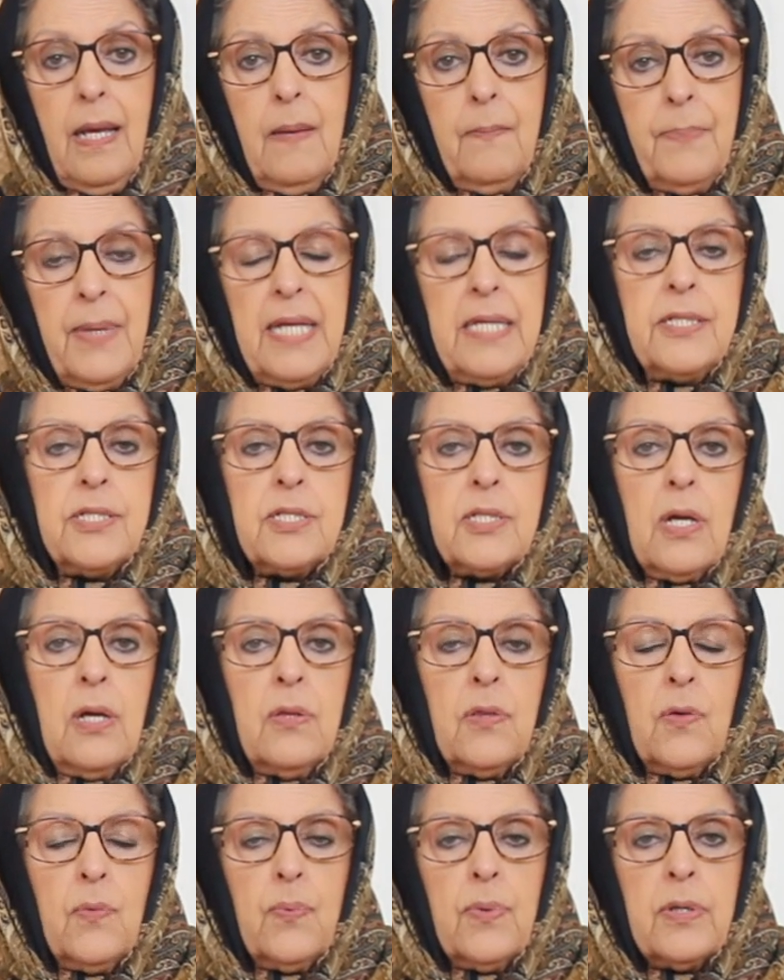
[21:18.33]
based
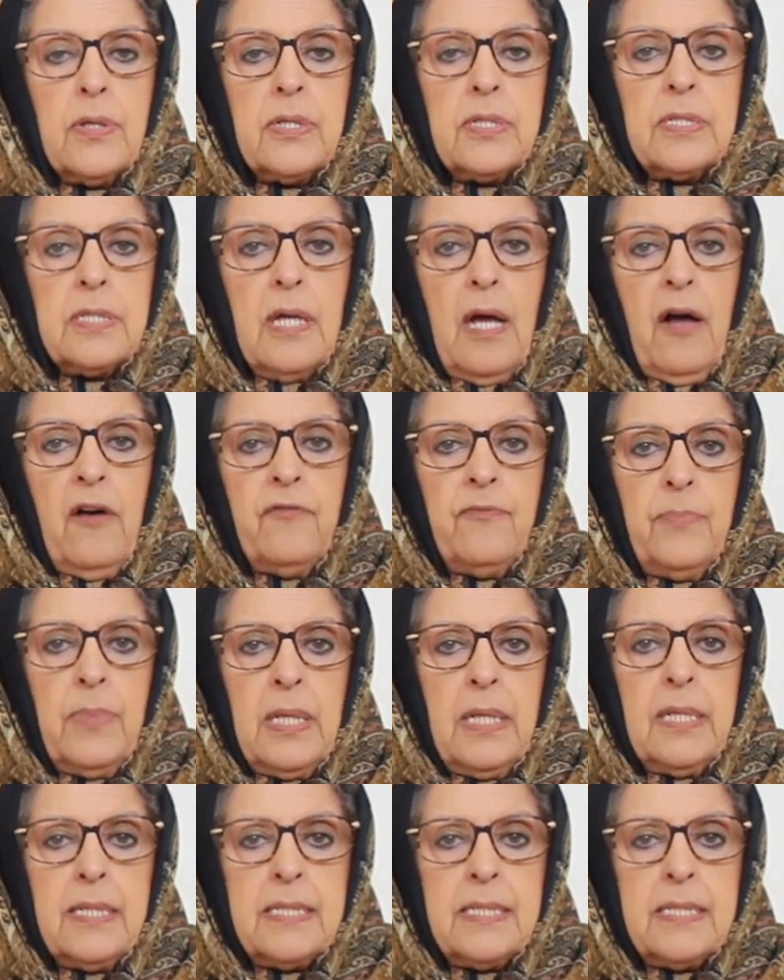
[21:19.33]
on the works of Mullah